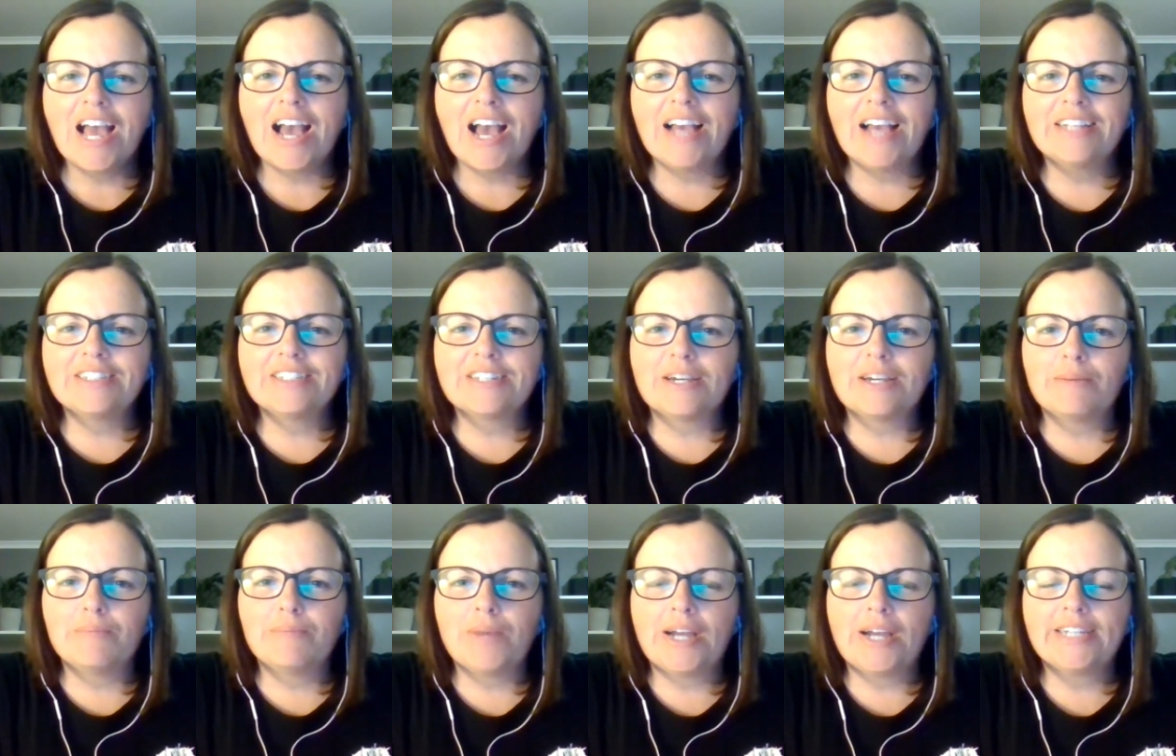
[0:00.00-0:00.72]
And
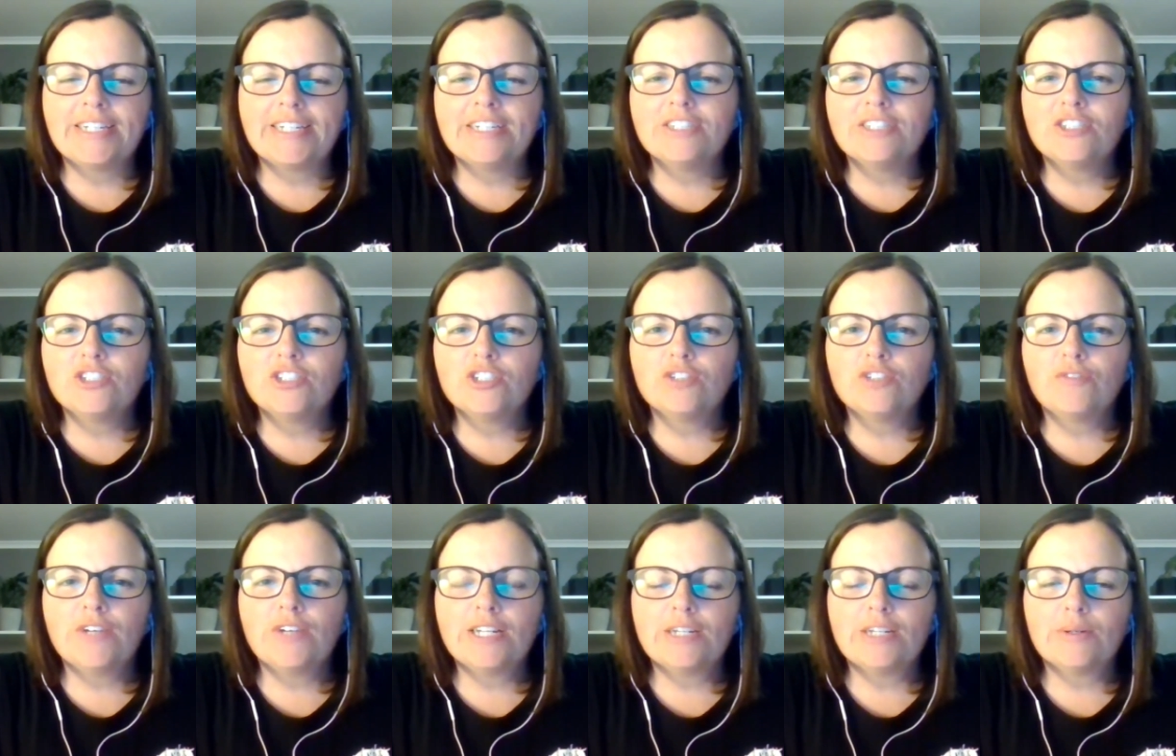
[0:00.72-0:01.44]
um, I guess
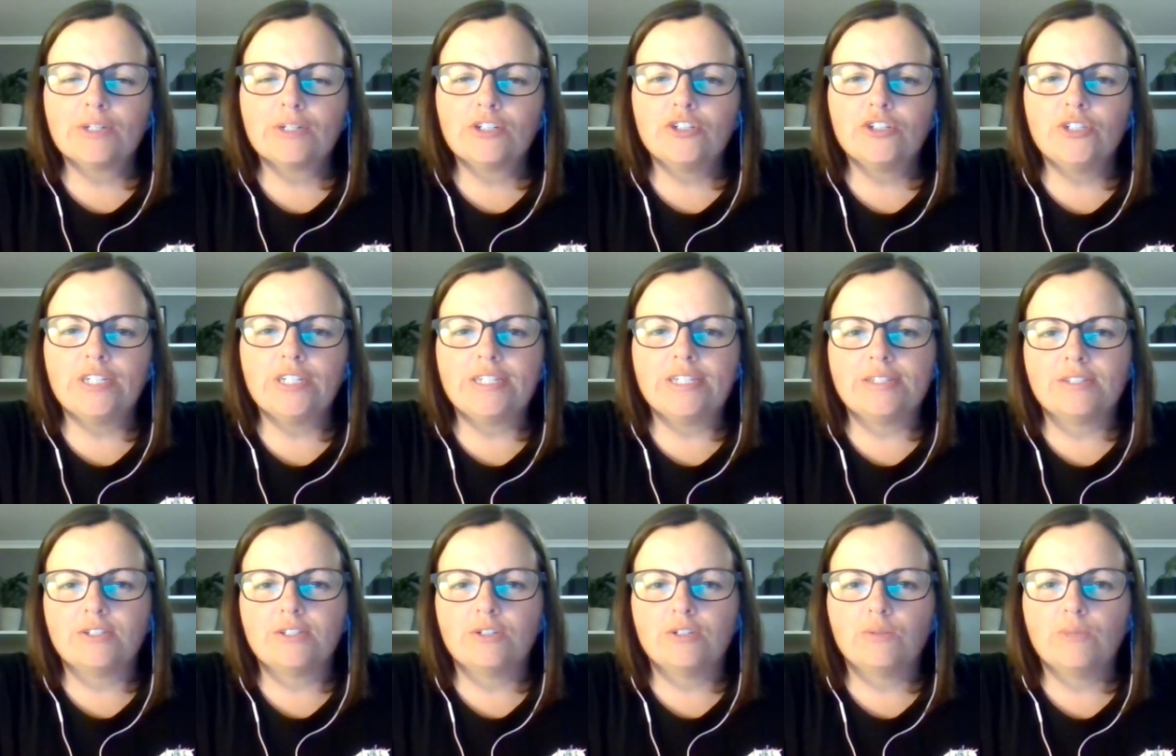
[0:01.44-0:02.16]
just for anyone who
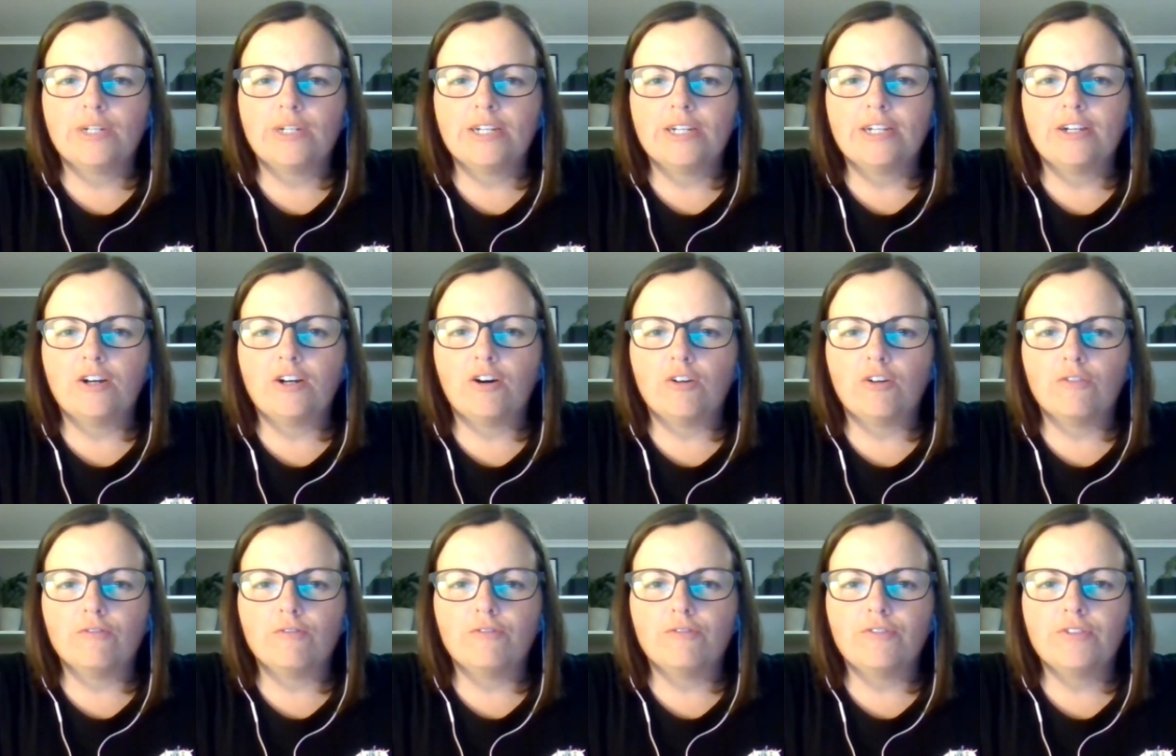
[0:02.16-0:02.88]
isn't aware
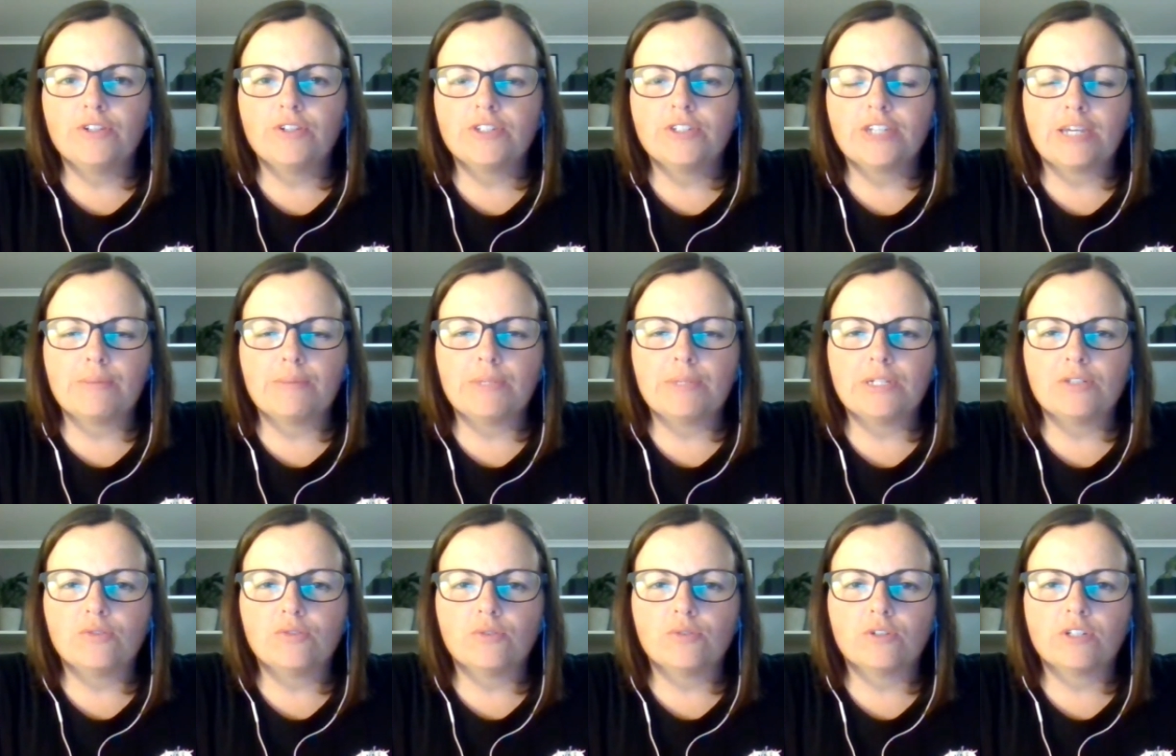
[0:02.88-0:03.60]
of
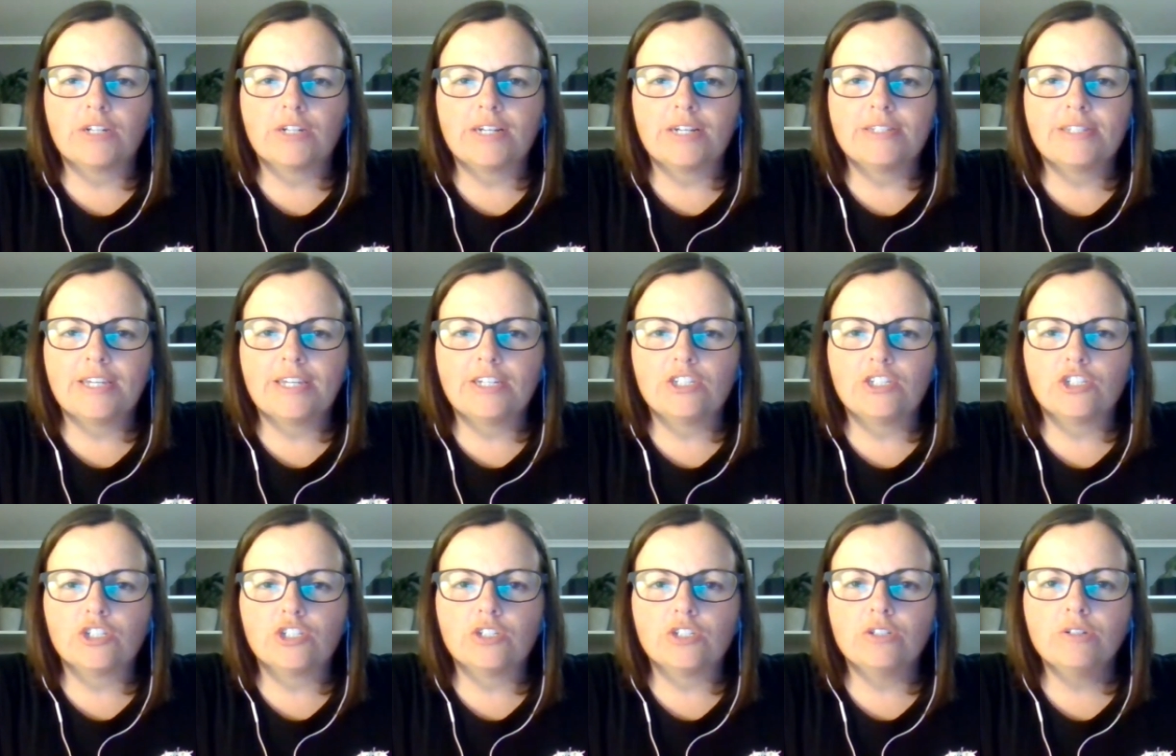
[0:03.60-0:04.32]
Damien's
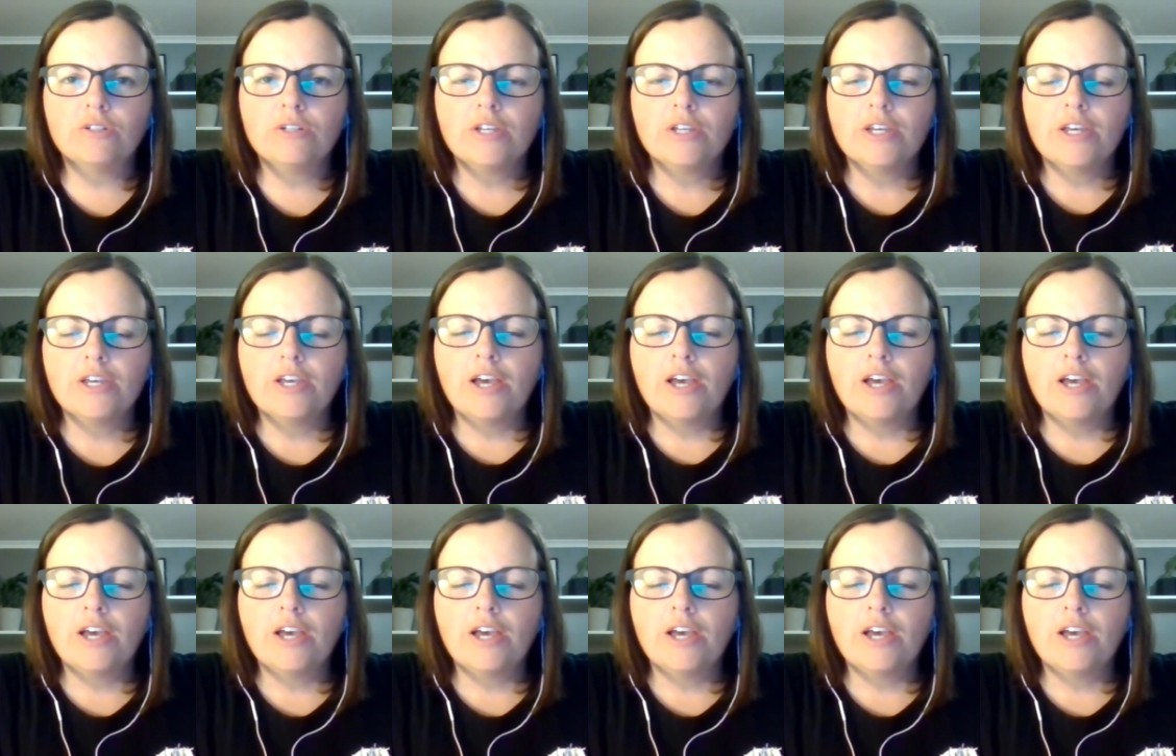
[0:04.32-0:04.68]
organization,